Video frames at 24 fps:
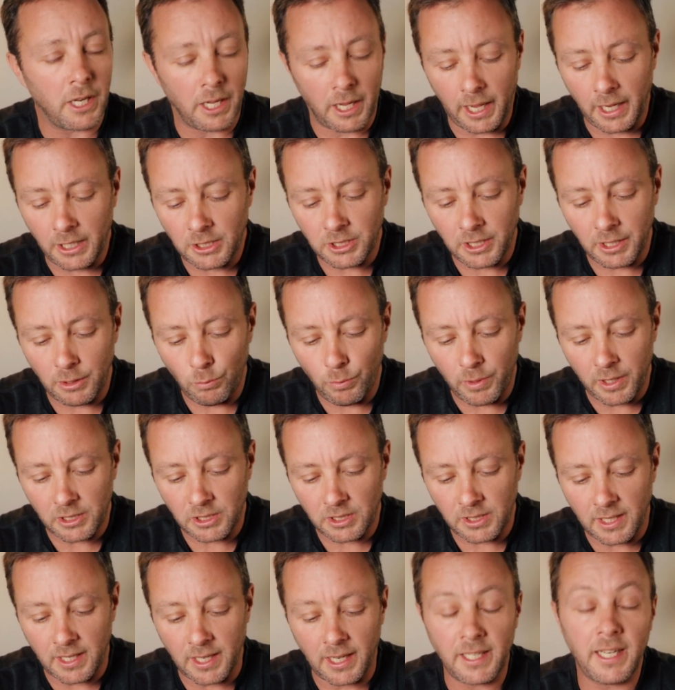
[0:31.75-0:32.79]
I actually
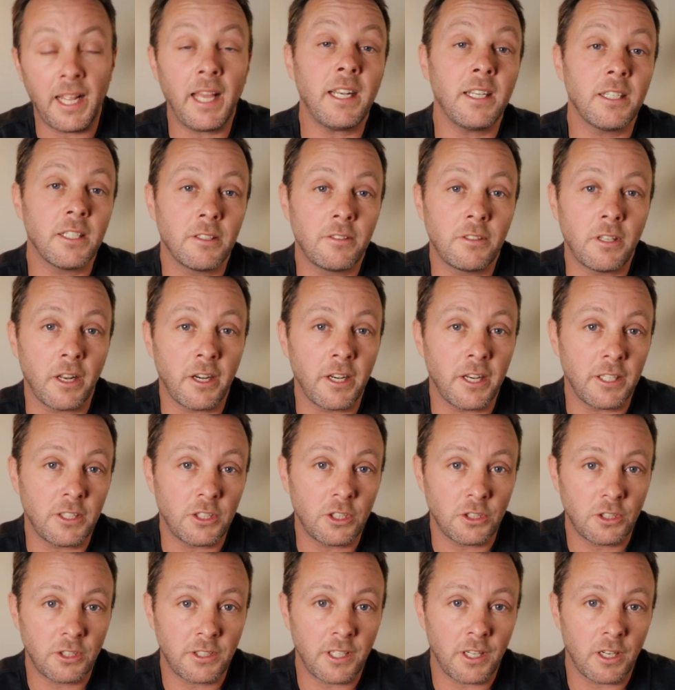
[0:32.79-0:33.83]
wish that I hadn't done it
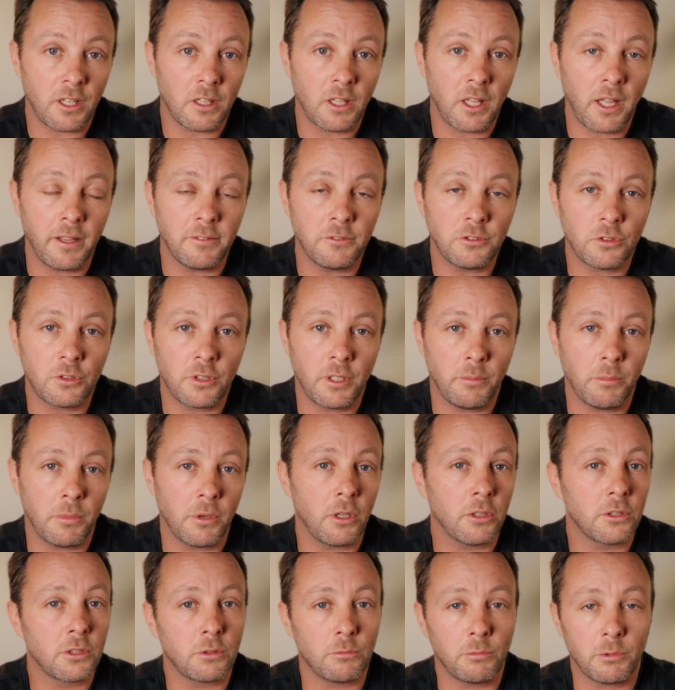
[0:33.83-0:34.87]
just in a live stream,
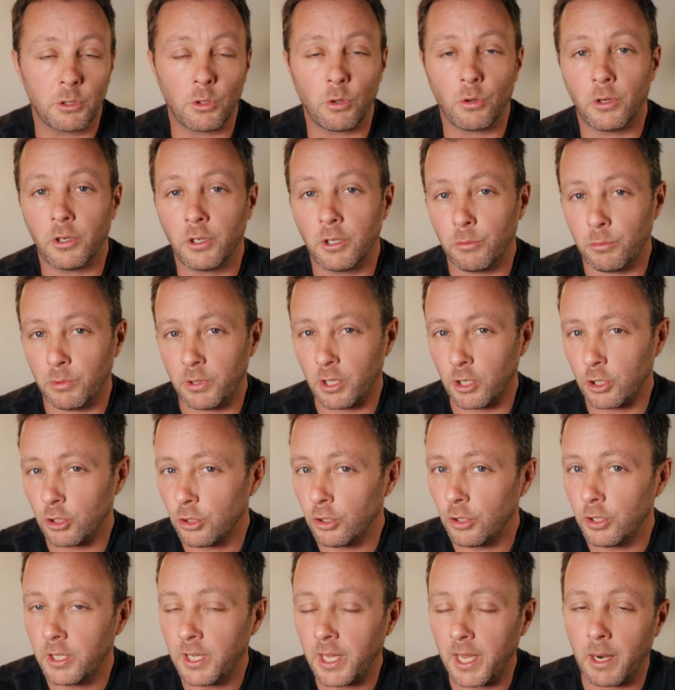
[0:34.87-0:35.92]
but also recorded it with a
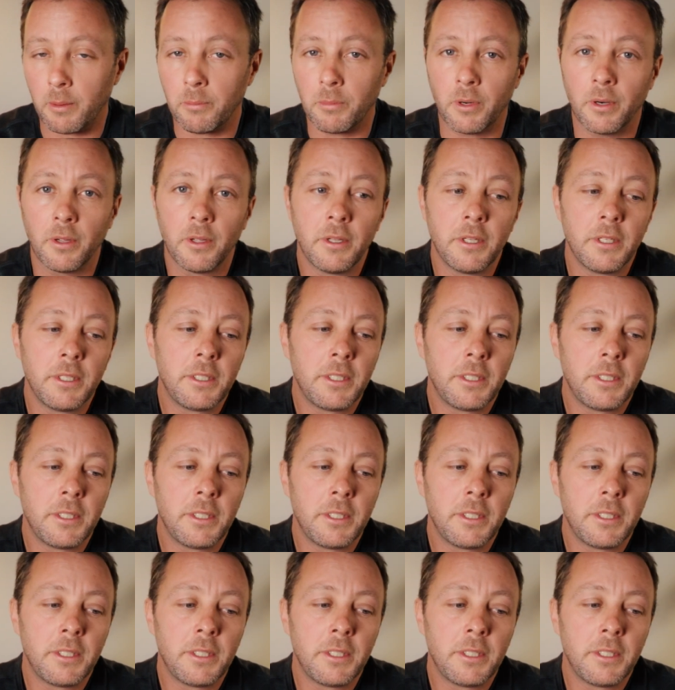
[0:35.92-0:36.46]
good camera,